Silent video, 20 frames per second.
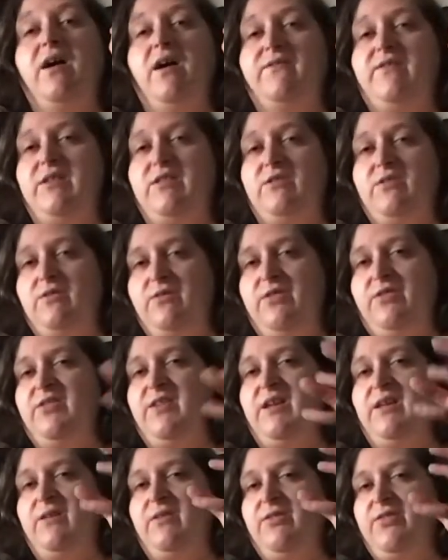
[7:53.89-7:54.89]
having to
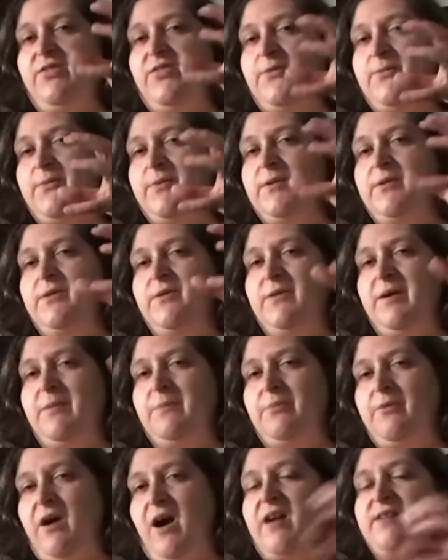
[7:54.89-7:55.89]
think
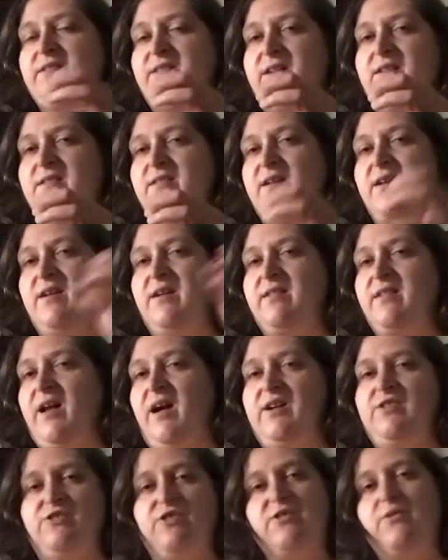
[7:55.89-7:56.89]
through and process things.
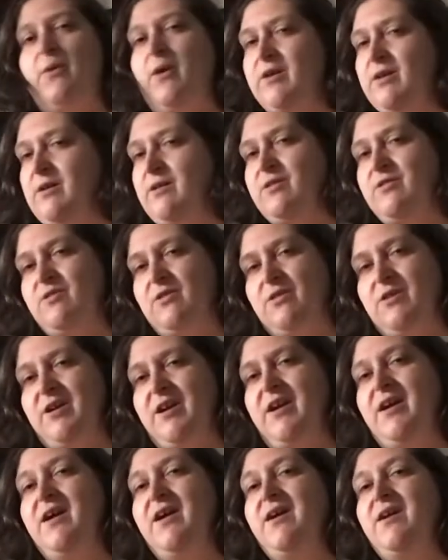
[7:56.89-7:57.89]
I just want a good
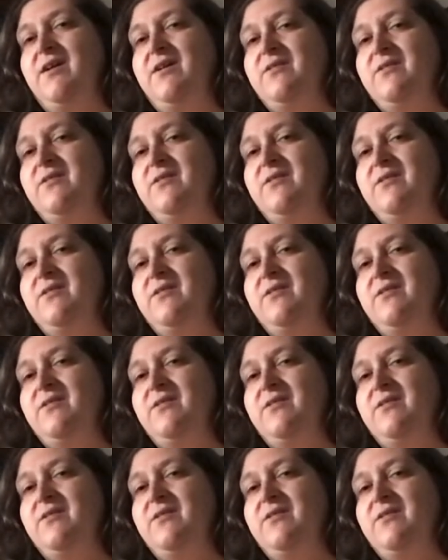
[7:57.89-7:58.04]
story.